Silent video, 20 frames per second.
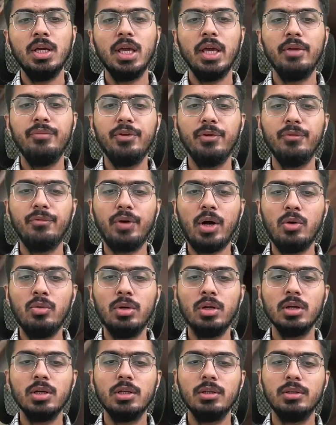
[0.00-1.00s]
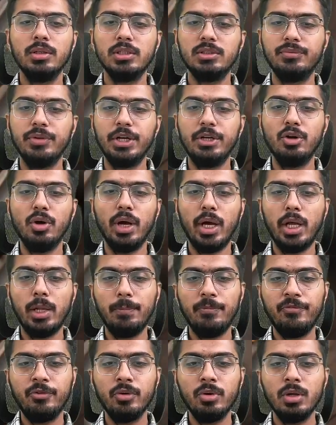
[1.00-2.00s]
If you found this video
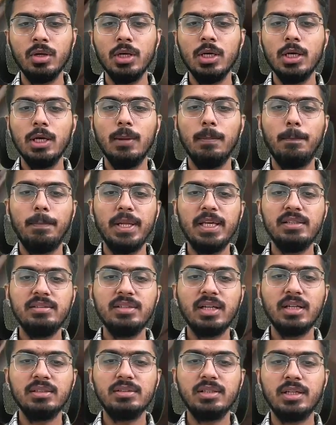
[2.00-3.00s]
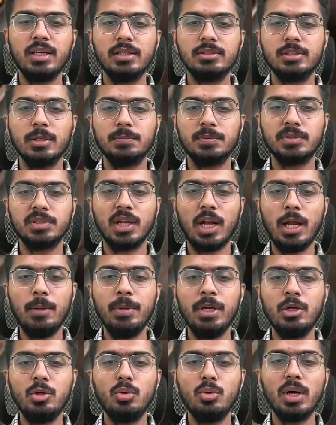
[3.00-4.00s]
helpful, please consider
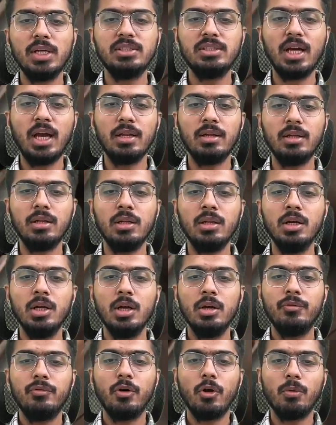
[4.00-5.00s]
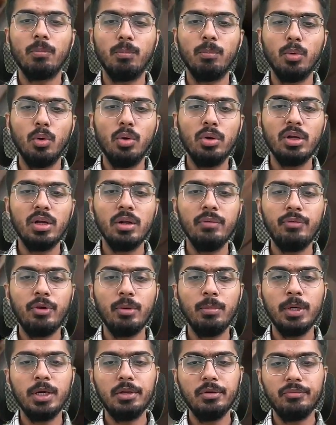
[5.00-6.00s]
subscribing to our channel for more
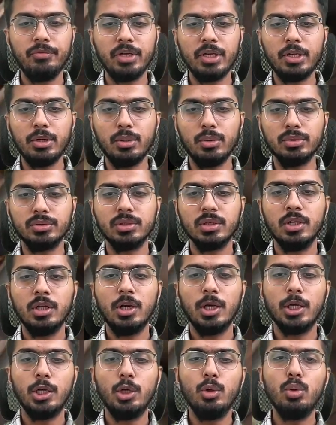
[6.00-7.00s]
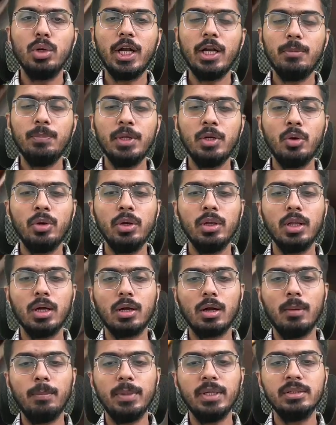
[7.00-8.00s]
informative videos. Do let me know in the
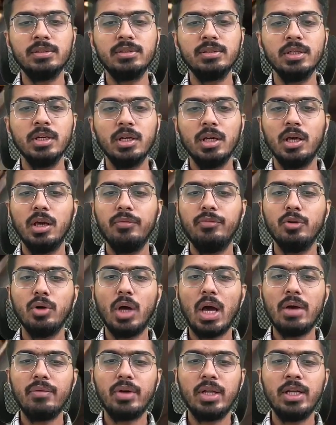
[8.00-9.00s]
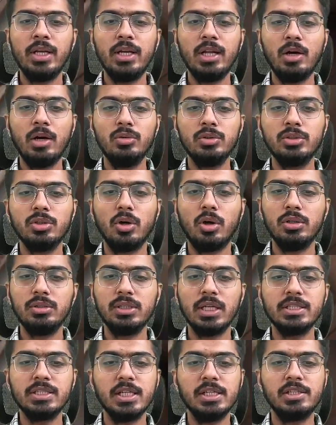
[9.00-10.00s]
comments if you have any doubts or
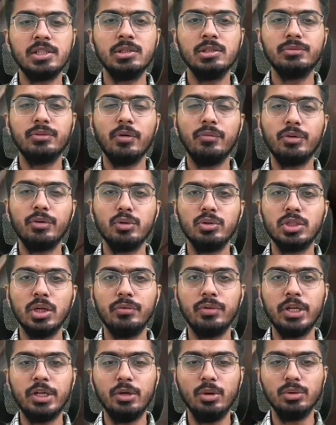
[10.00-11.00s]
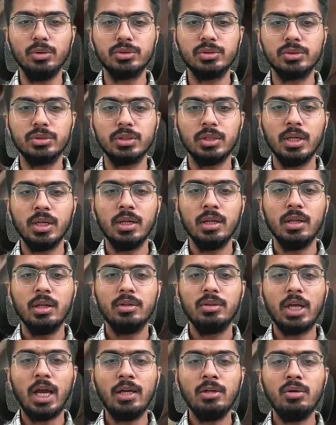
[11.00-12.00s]
suggestions for future videos.
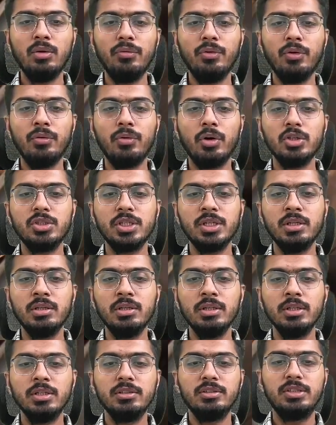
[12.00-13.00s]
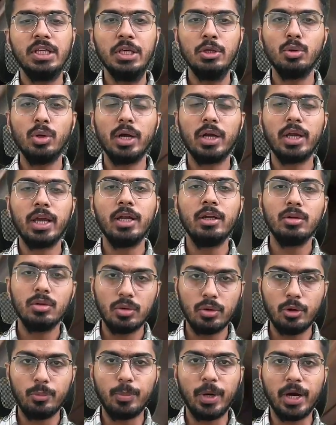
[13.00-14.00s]
Thank you for watching. See you again.
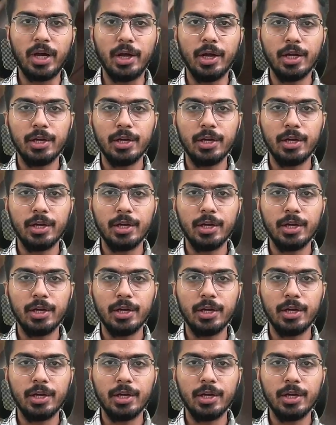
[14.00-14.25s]
Goodbye.